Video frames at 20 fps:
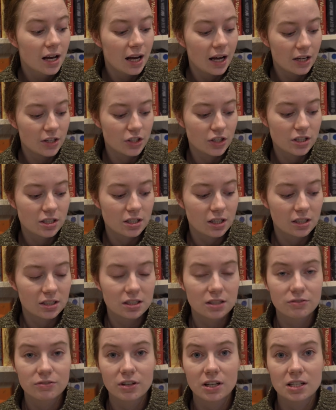and just started
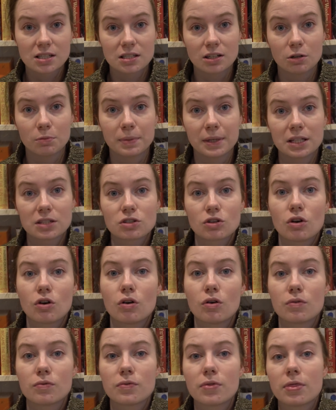the first little bit
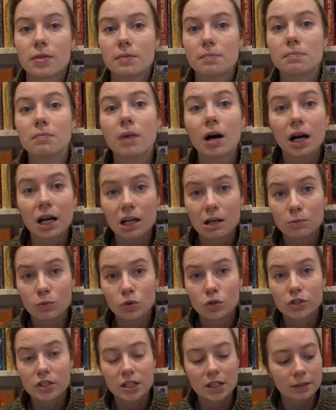of the Mime
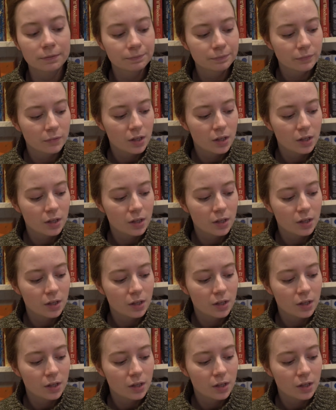Order.